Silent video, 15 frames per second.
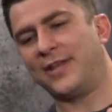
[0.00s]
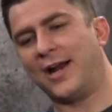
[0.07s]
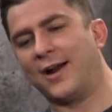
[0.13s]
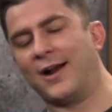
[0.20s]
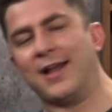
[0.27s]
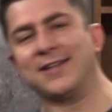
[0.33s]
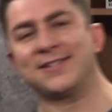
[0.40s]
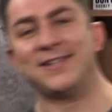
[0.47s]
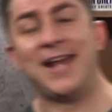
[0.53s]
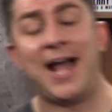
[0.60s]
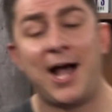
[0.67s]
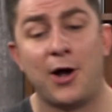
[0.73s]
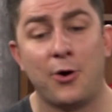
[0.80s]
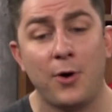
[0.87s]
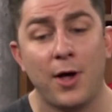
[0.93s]
out there is
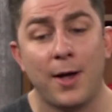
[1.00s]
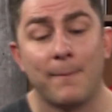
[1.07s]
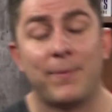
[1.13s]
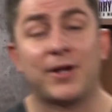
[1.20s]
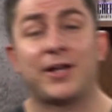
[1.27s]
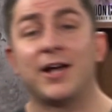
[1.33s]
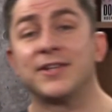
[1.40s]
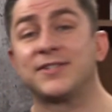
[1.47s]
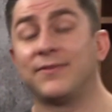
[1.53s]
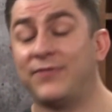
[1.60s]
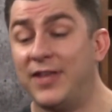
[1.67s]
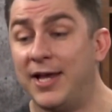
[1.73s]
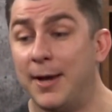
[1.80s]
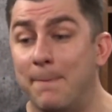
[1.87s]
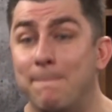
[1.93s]
now, because
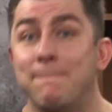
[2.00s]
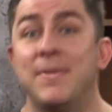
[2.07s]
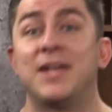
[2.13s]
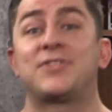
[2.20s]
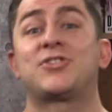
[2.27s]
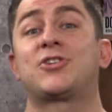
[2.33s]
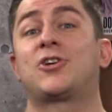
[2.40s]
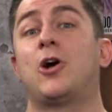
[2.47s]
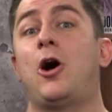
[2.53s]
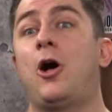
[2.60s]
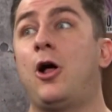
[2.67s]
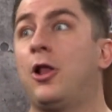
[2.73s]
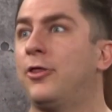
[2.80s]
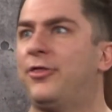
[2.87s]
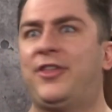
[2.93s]
of the missed
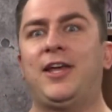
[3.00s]
call,